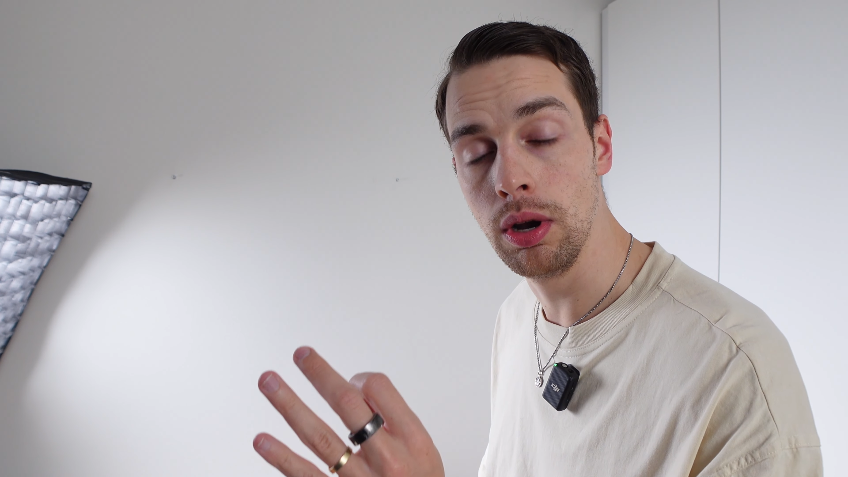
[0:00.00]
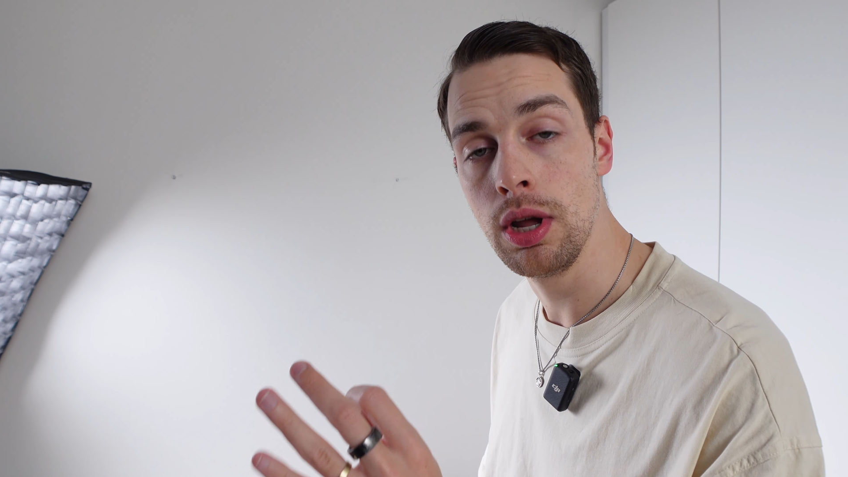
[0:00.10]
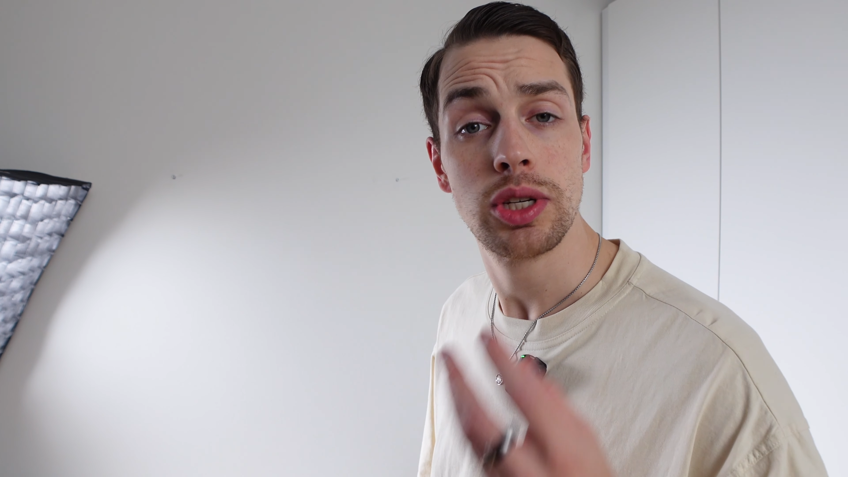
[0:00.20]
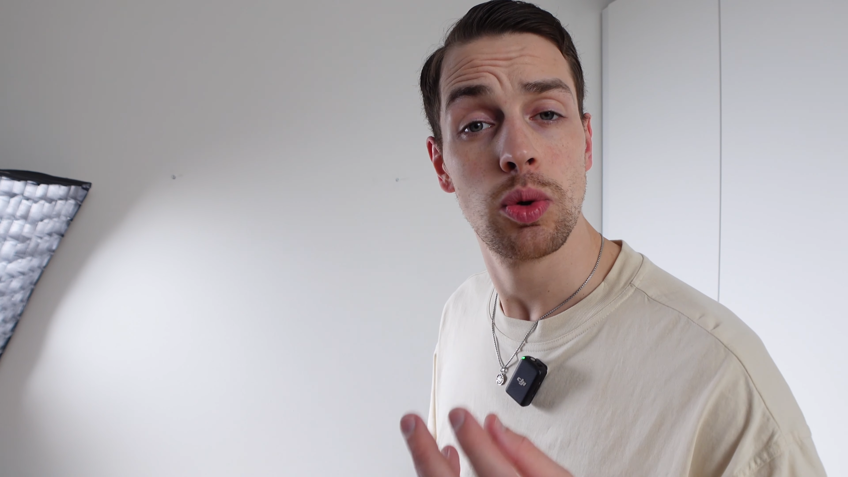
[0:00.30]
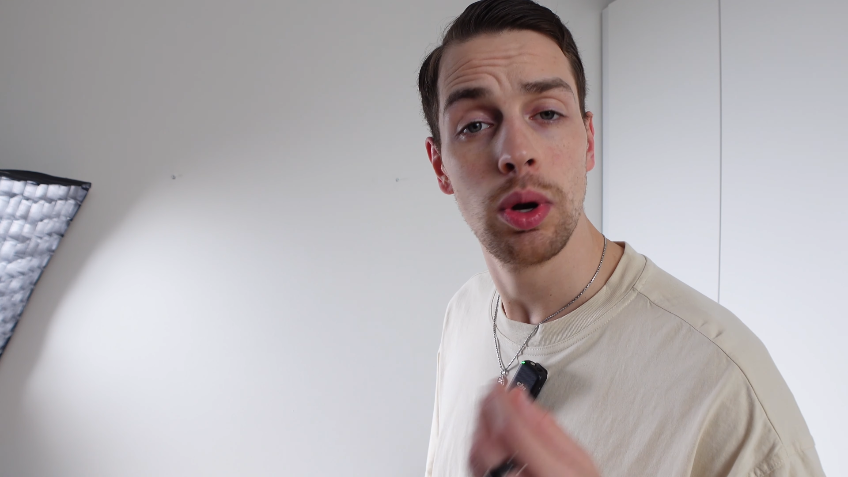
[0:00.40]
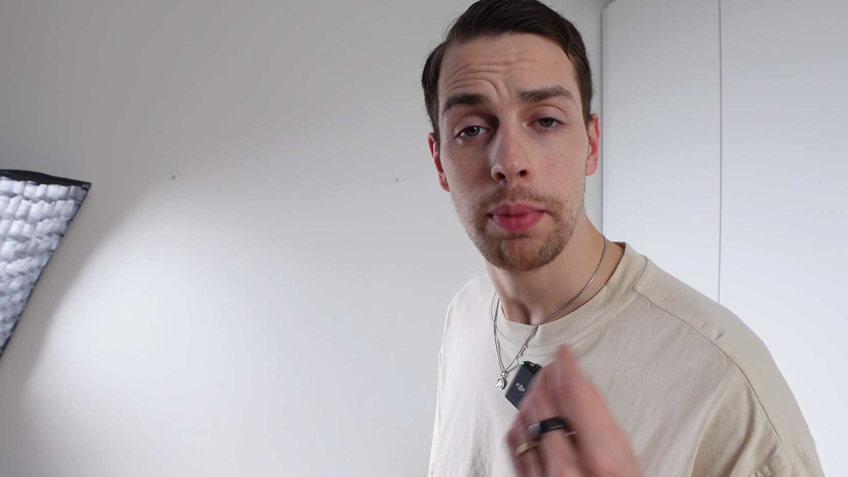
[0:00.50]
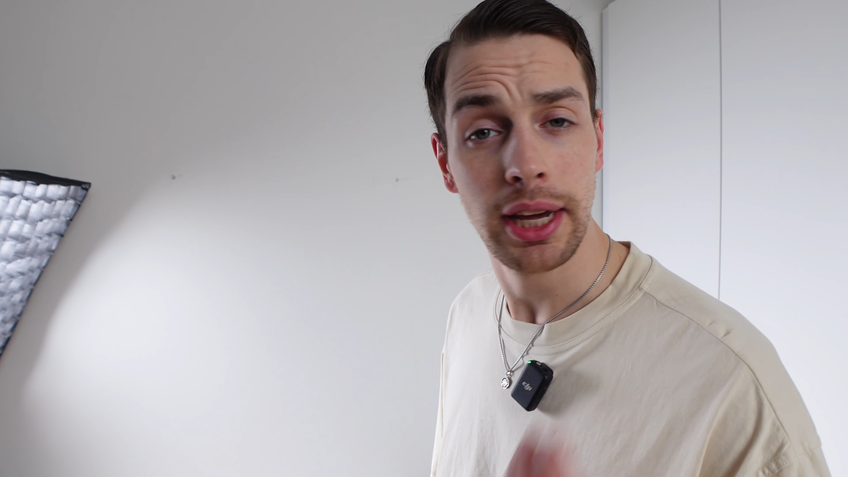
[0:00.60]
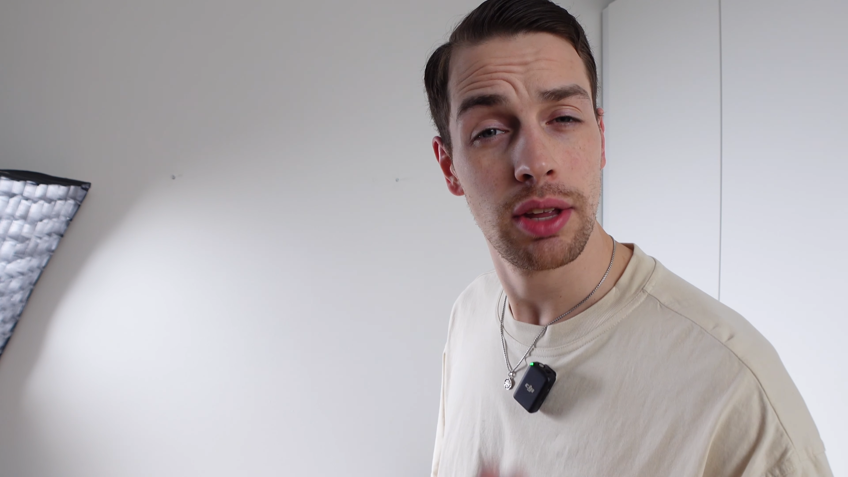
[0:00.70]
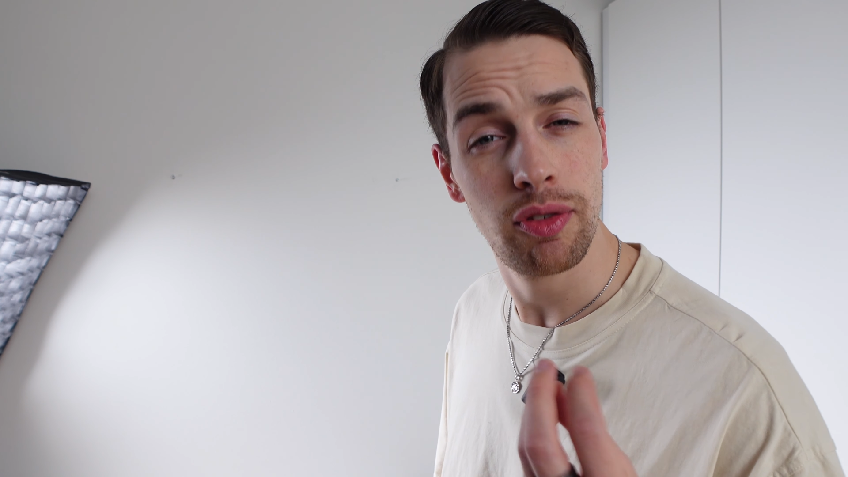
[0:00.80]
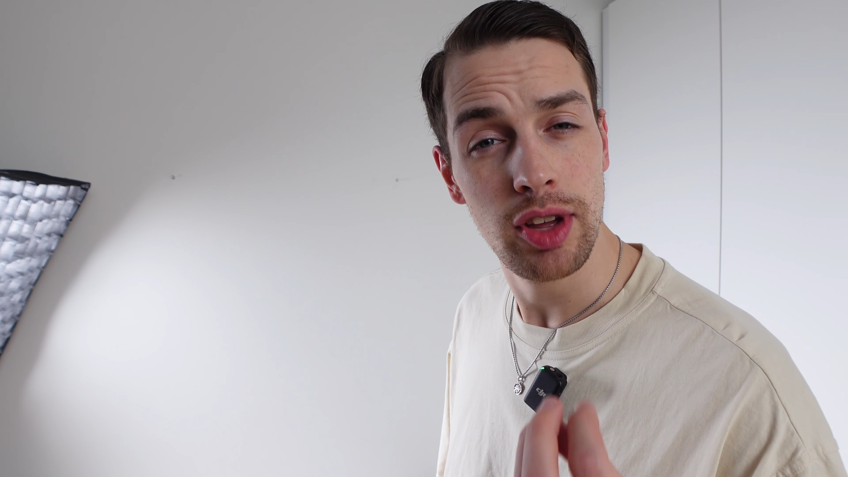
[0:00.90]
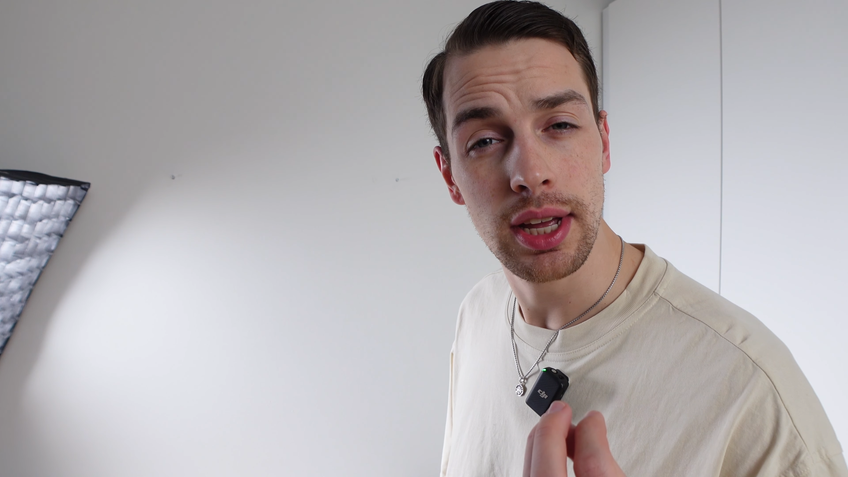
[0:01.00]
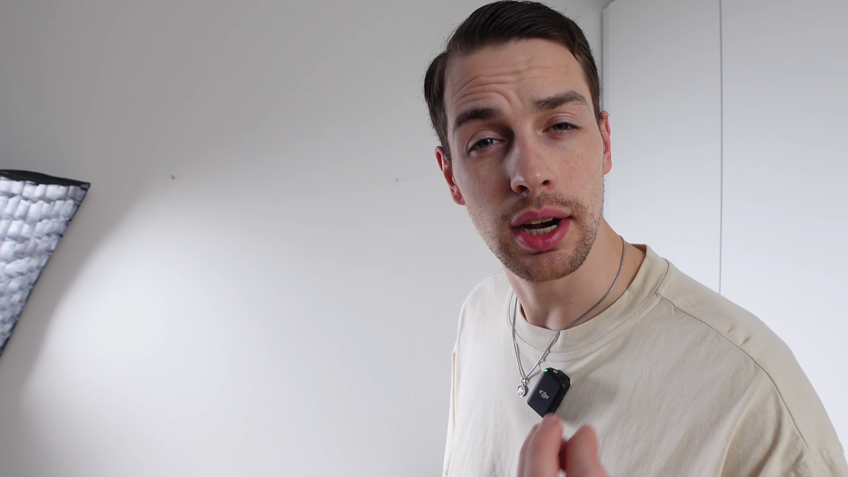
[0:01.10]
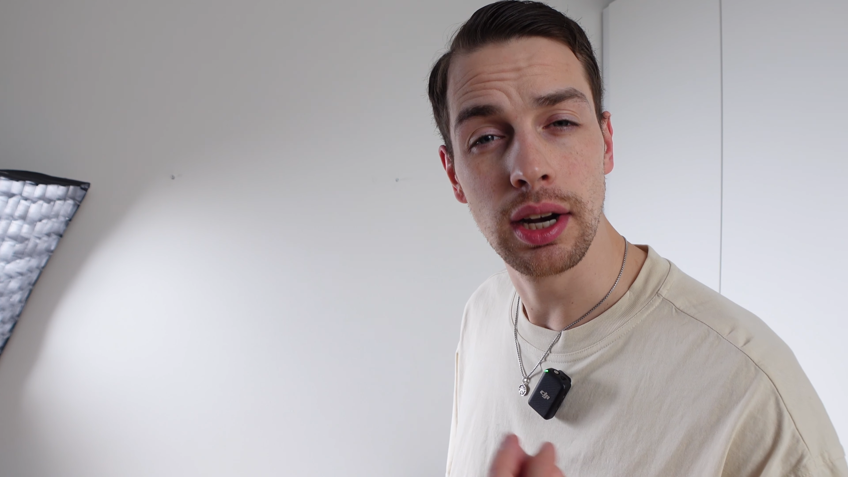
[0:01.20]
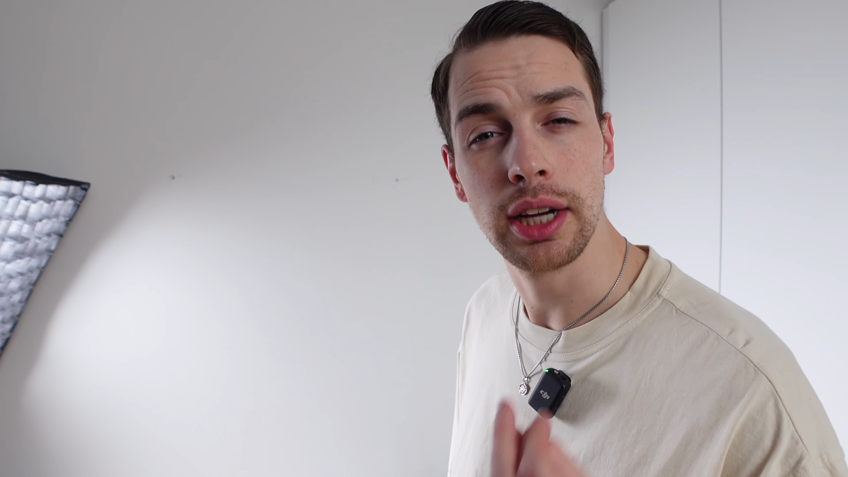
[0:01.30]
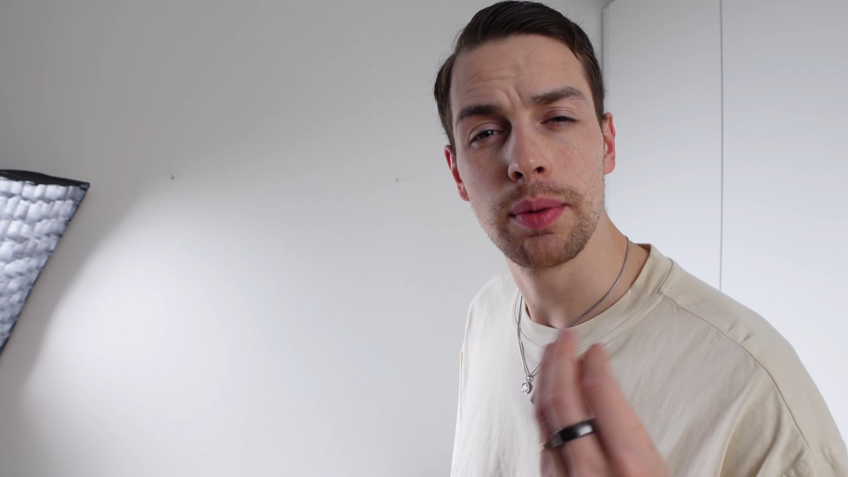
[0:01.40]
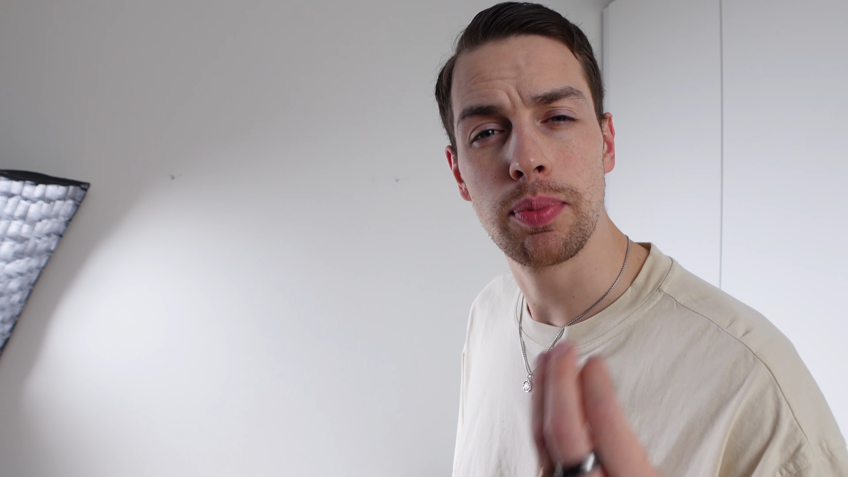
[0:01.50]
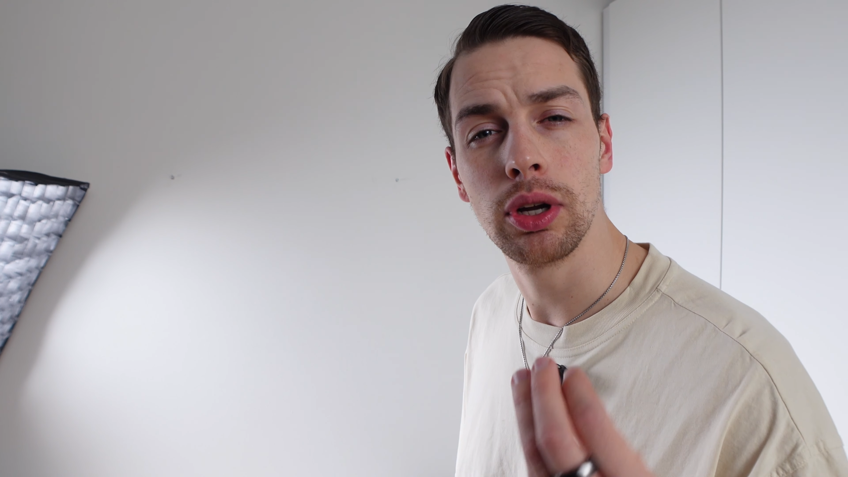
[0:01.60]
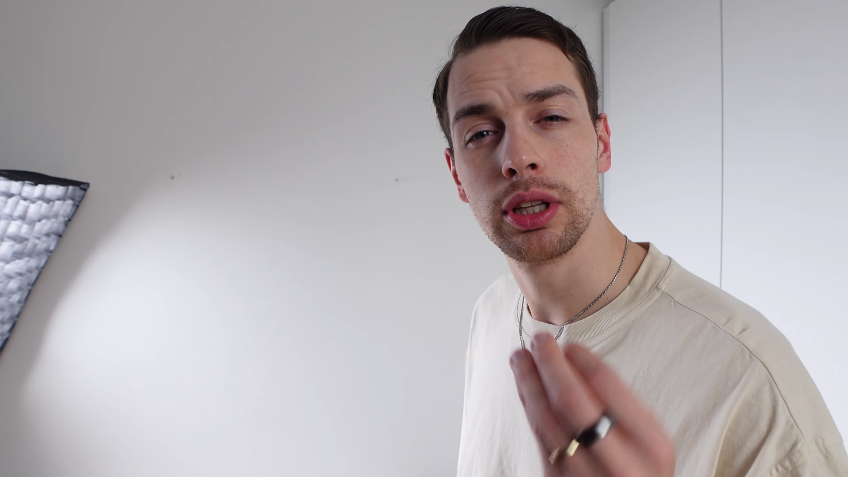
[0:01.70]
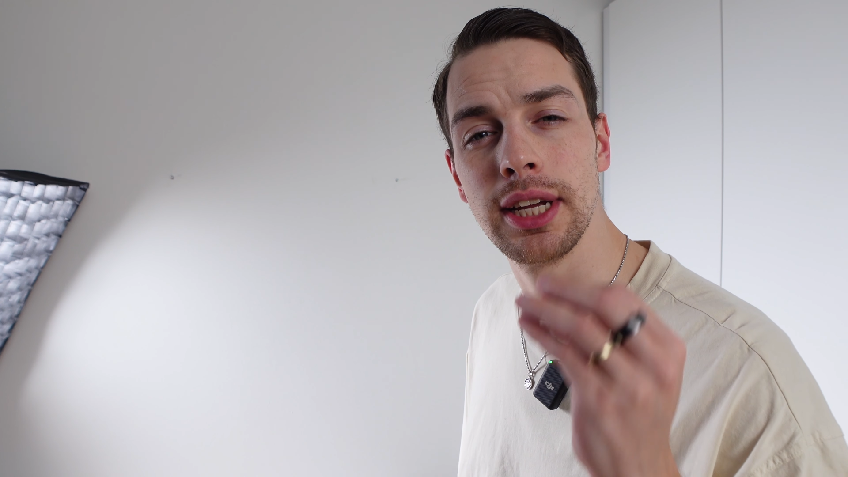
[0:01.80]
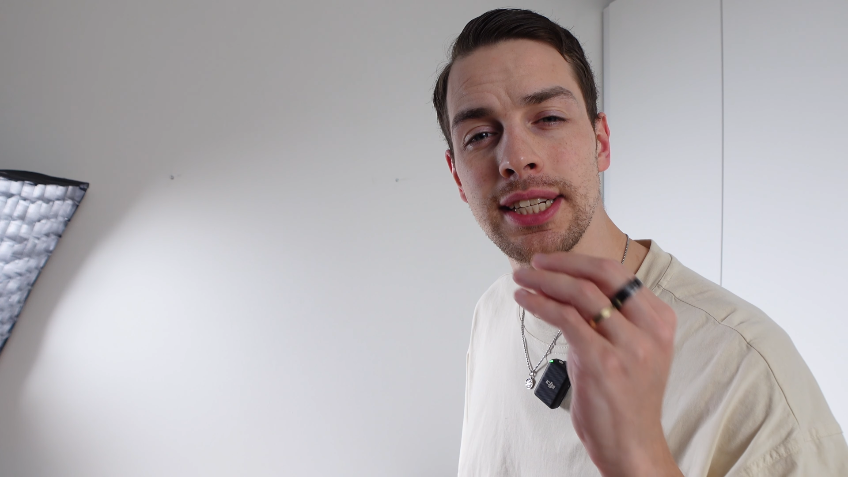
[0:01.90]
which will make it feel like the
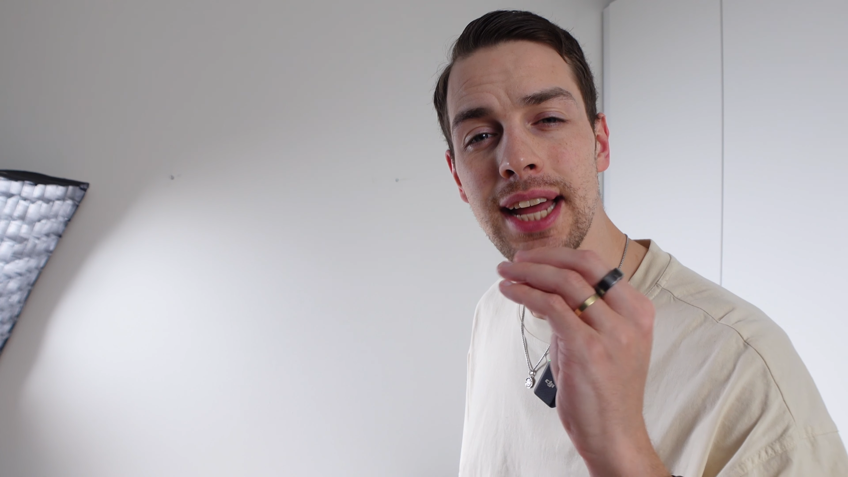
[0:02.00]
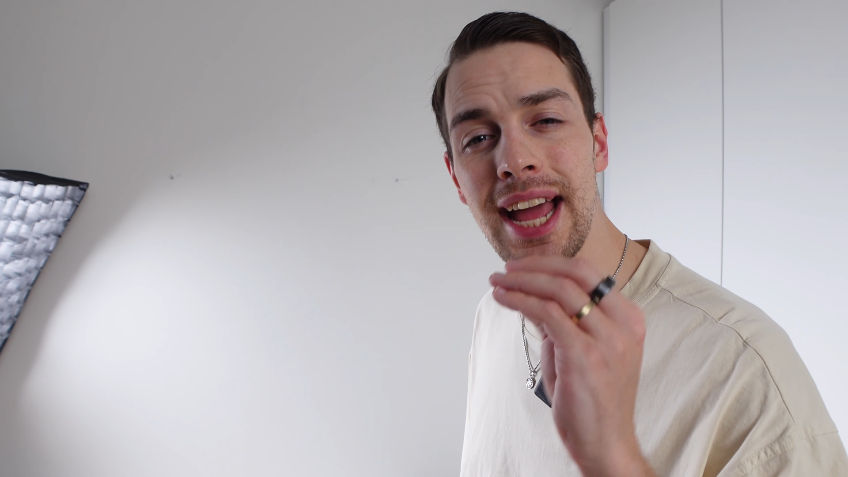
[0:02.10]
product is